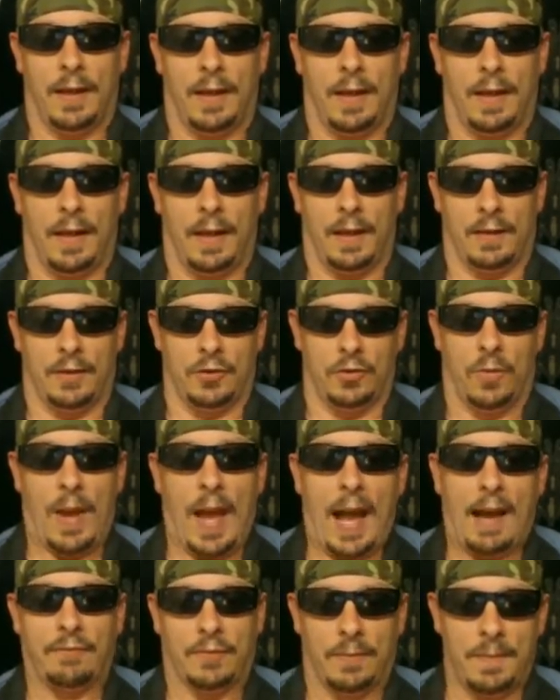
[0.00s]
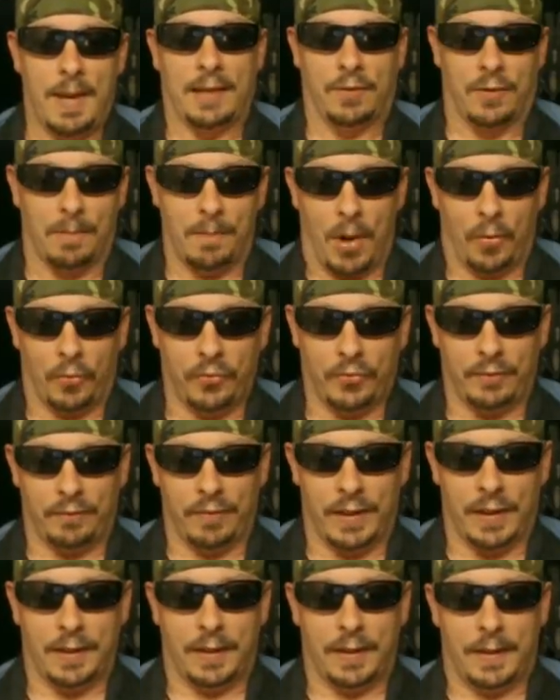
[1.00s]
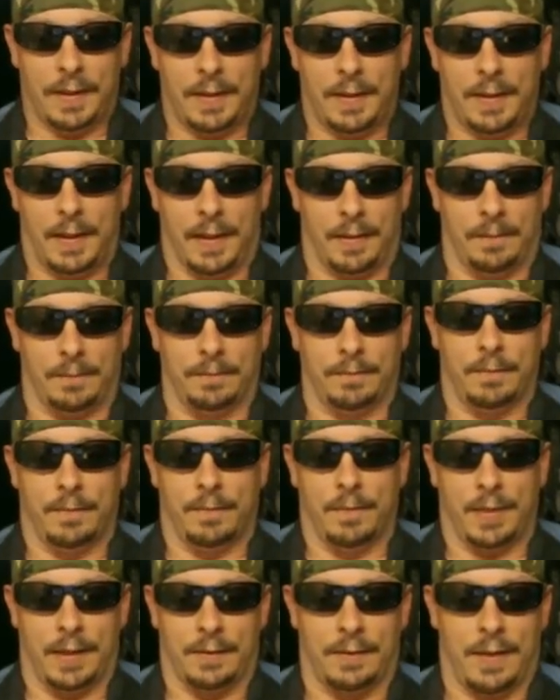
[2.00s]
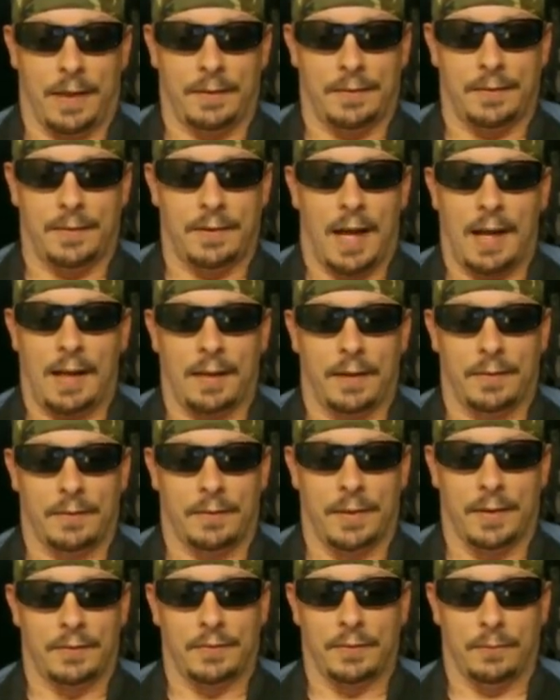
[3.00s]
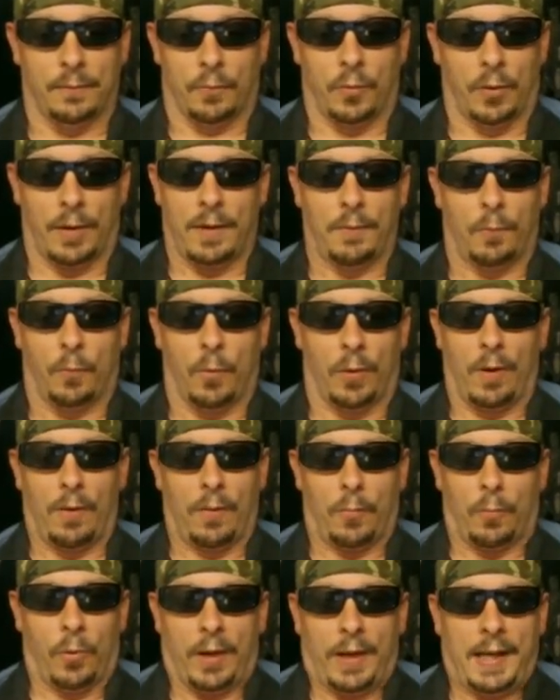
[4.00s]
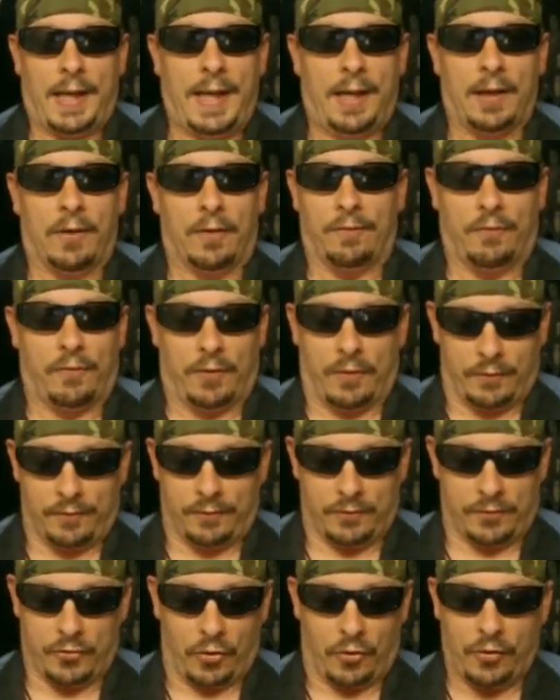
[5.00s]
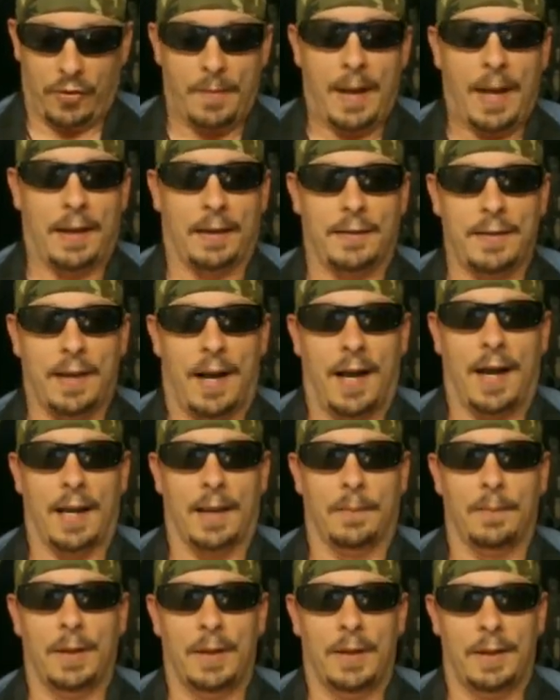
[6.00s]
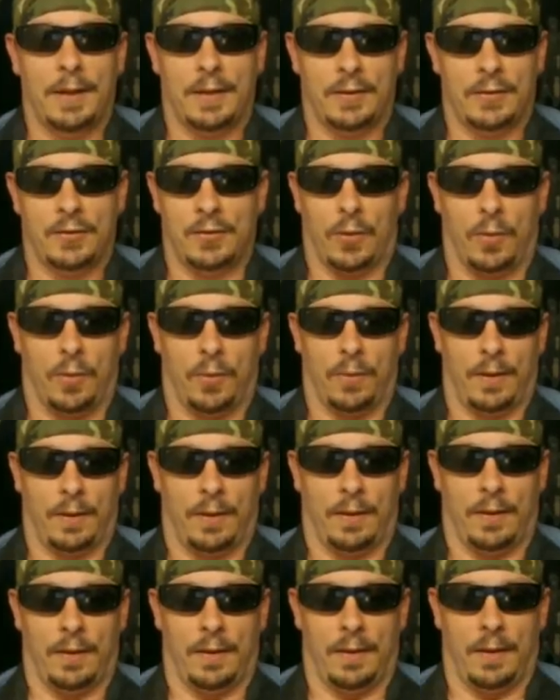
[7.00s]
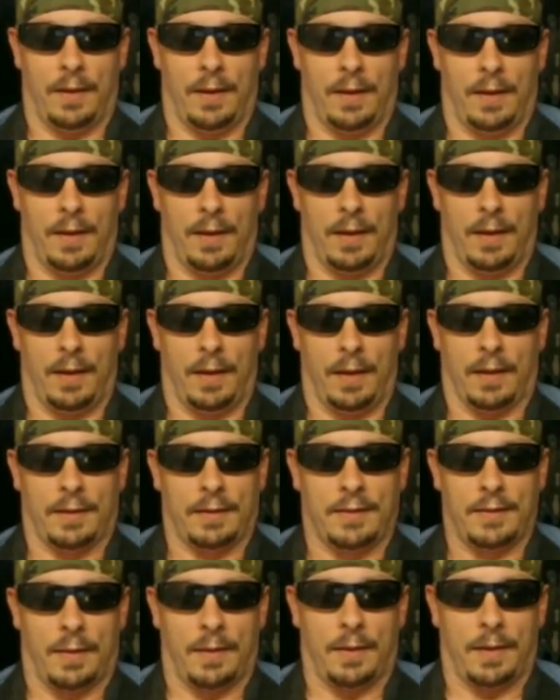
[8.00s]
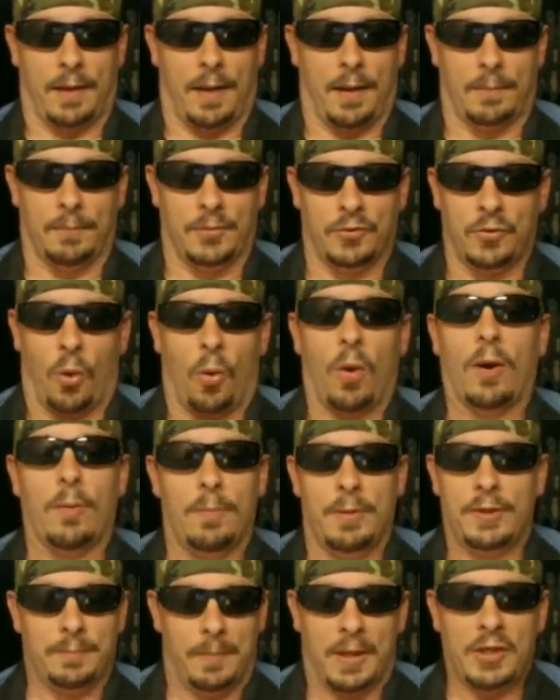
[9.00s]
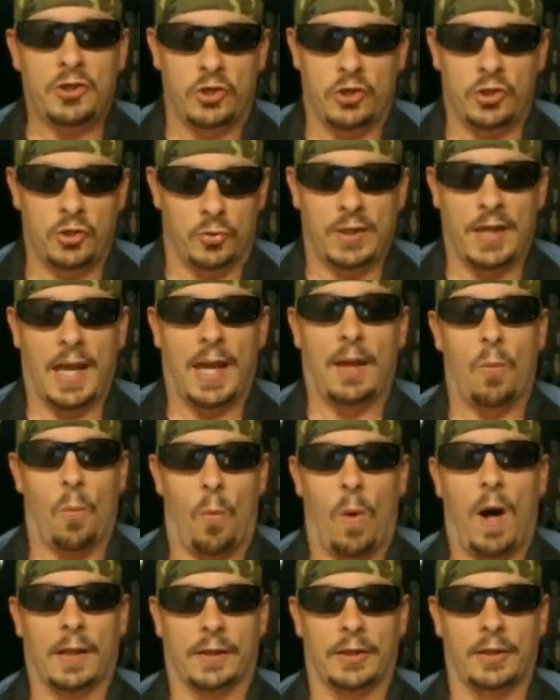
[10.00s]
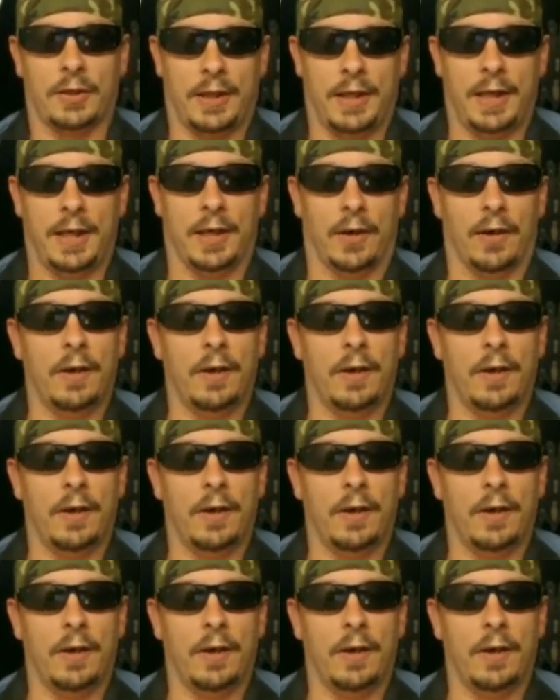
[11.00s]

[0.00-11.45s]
and you have to make the most of it. Um, it it's not this we're, we're we're here for a certain amount of time, so ex absorb as much as you can while you're here.